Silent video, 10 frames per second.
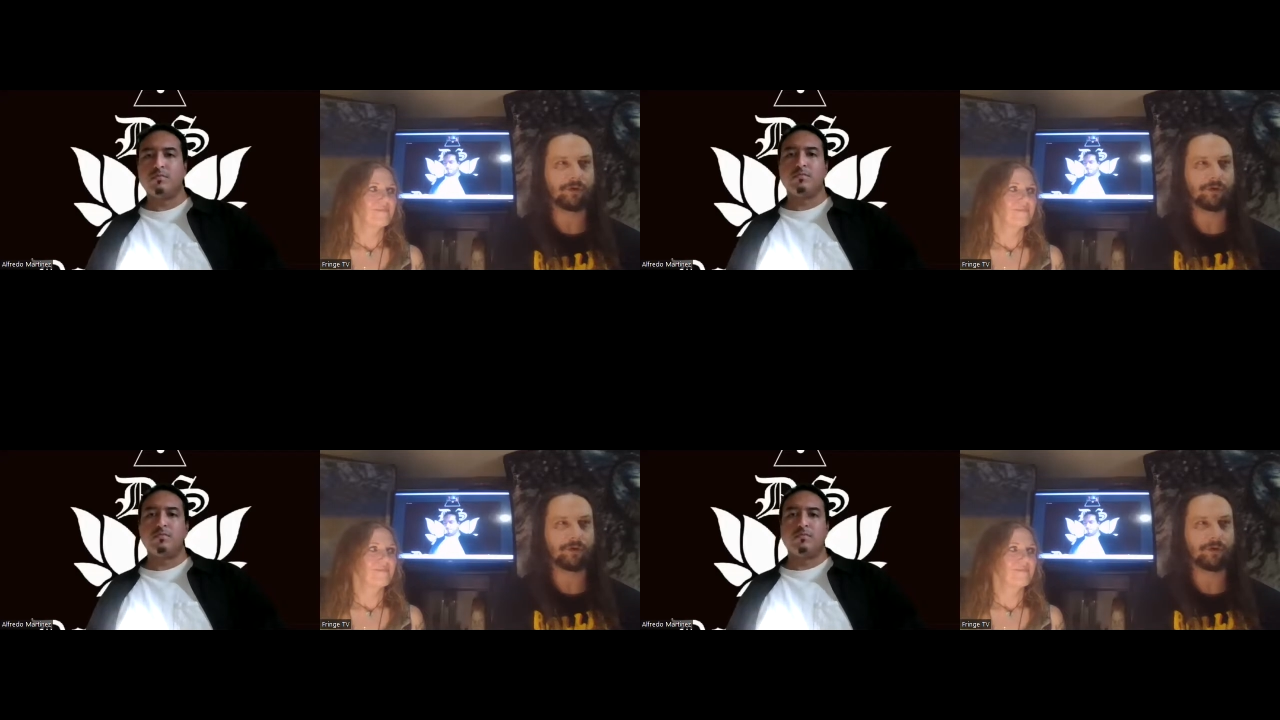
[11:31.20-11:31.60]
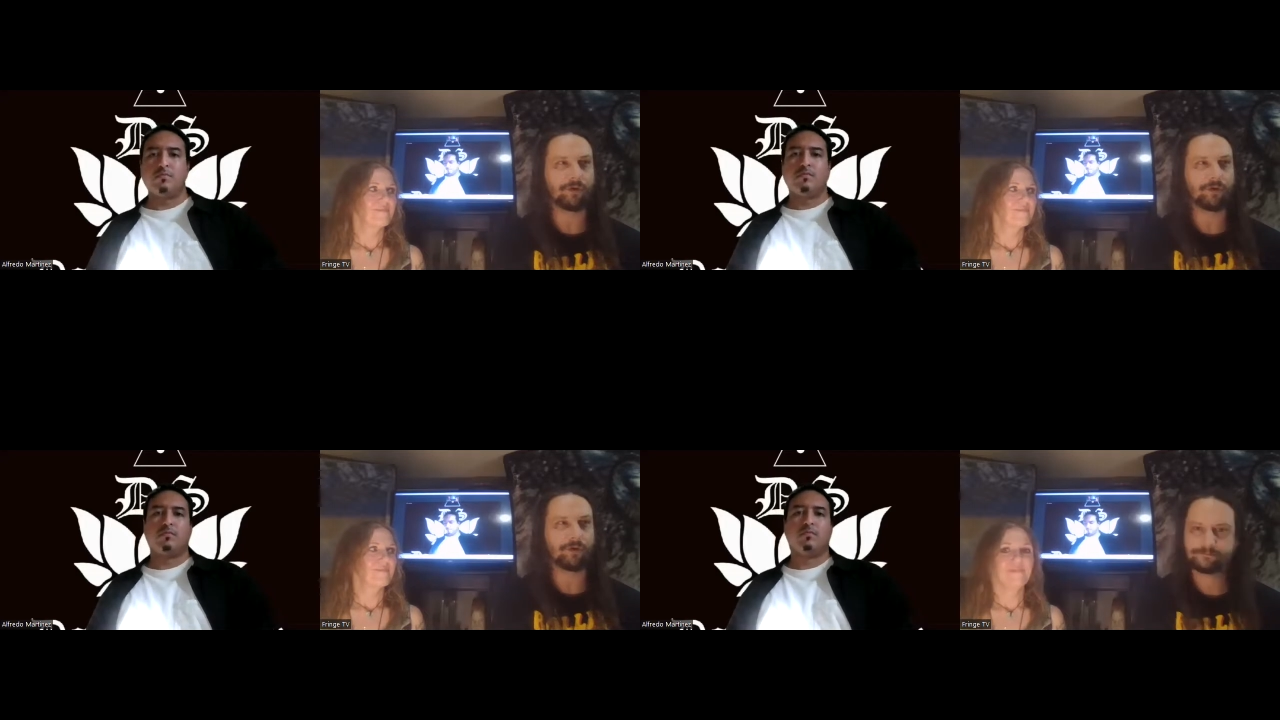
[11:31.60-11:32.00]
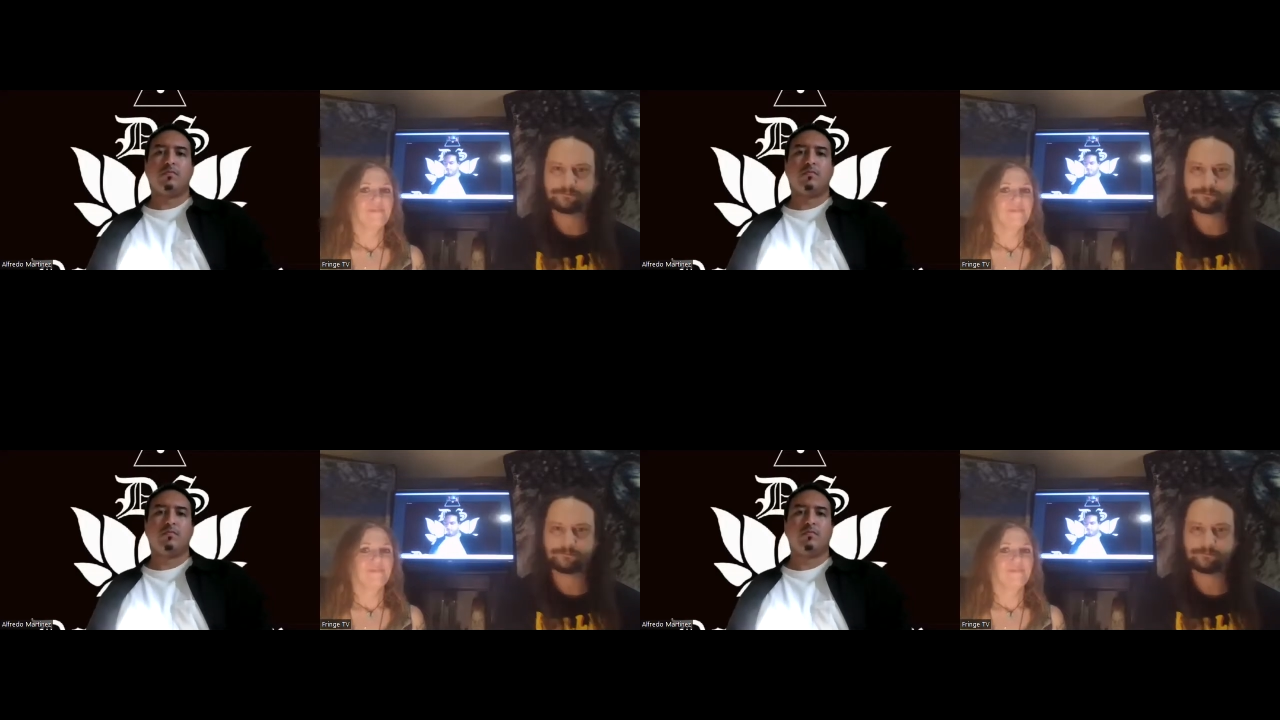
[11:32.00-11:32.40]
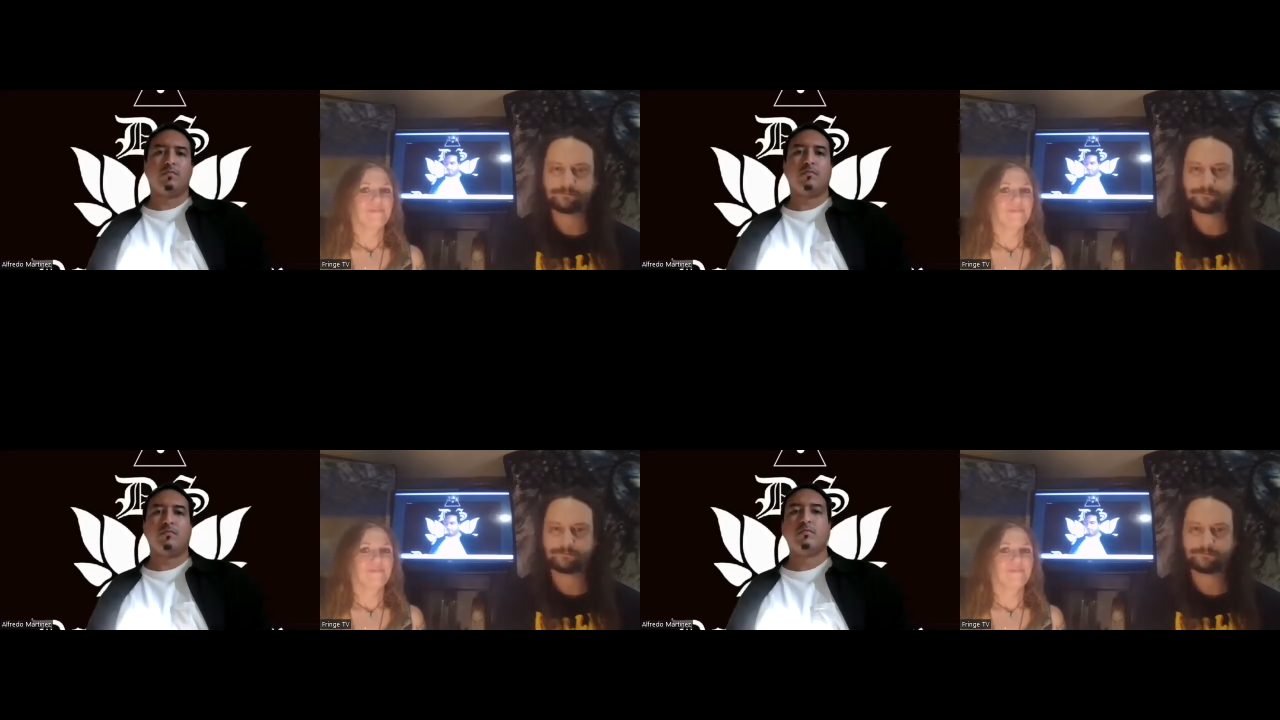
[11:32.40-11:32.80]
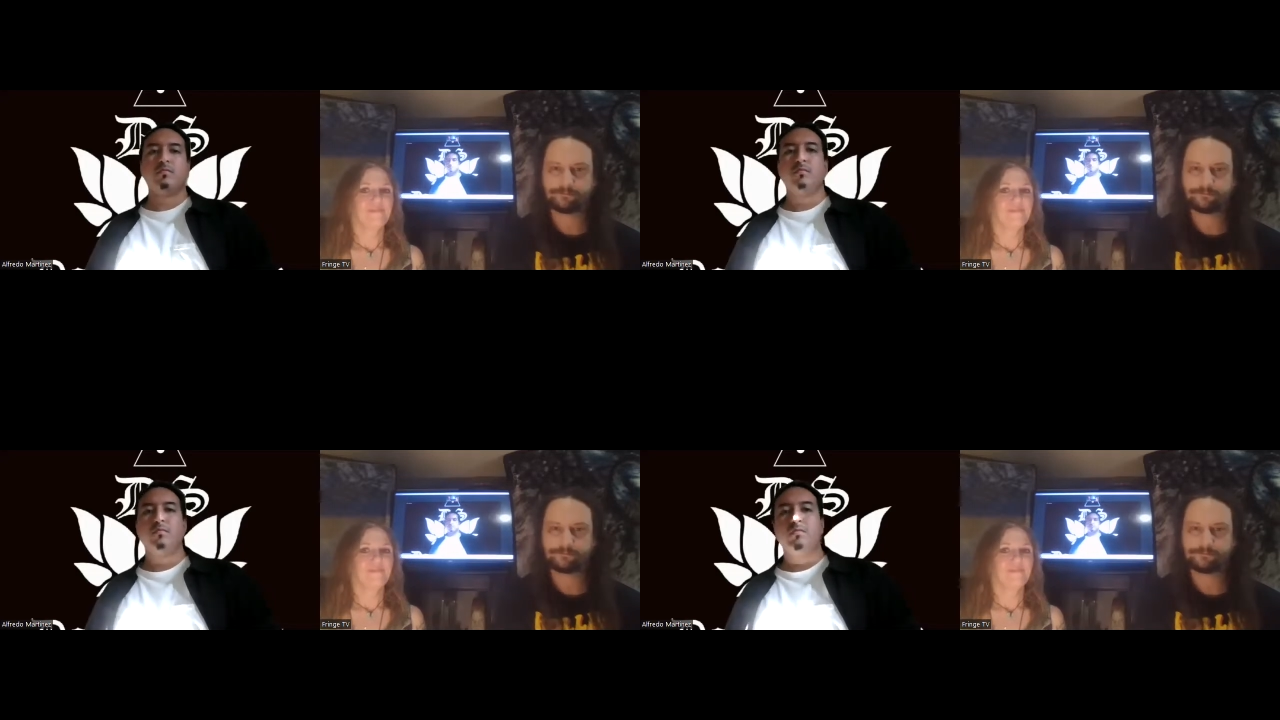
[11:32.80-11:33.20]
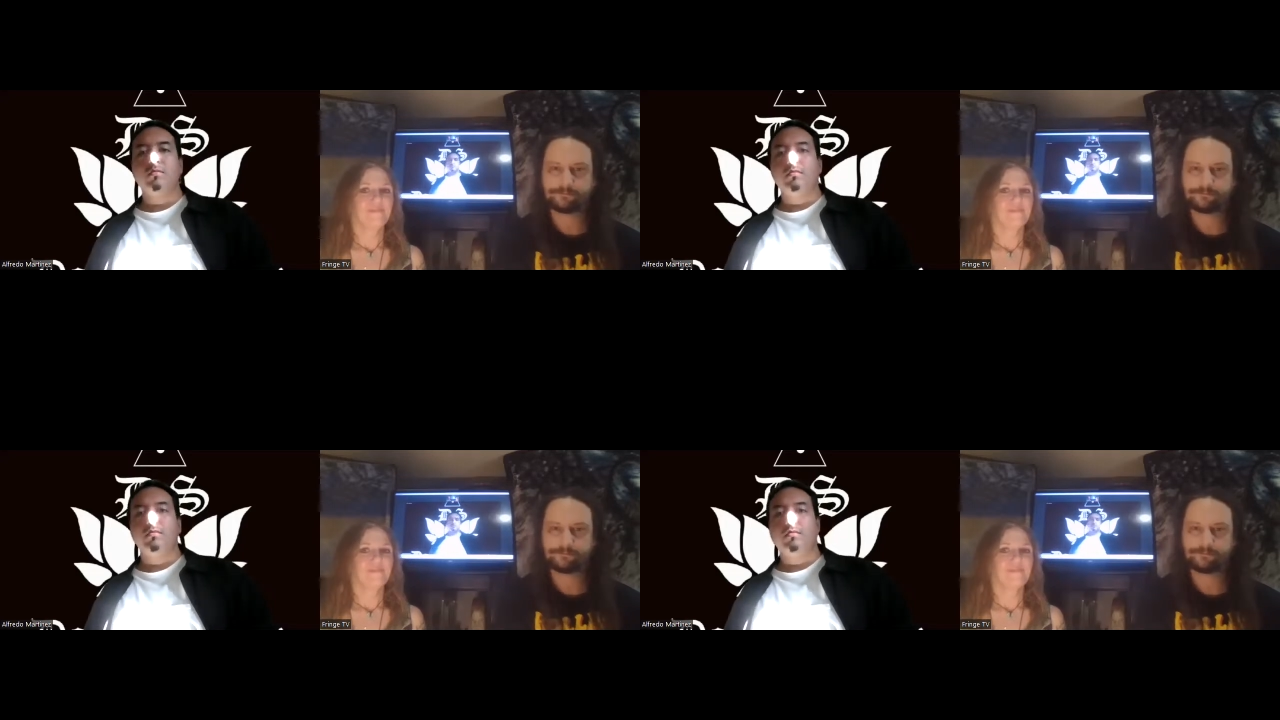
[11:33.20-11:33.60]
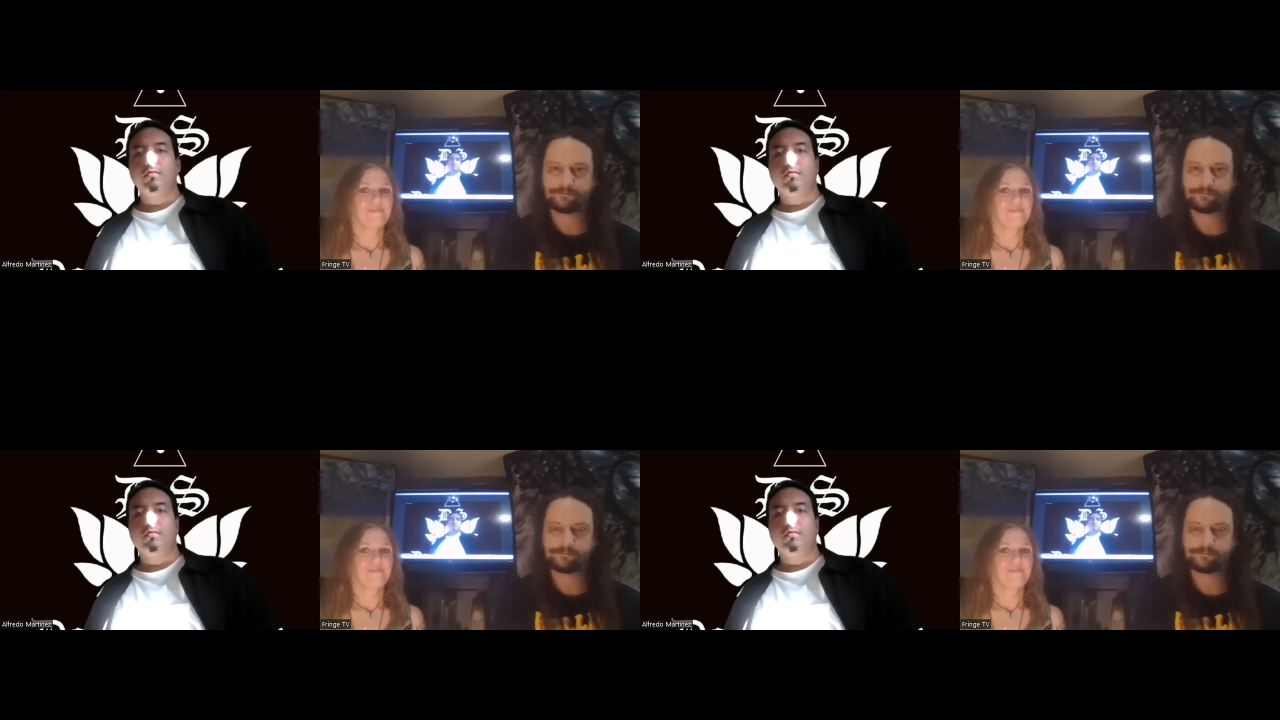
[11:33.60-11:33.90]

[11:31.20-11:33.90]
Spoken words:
Nothing is said.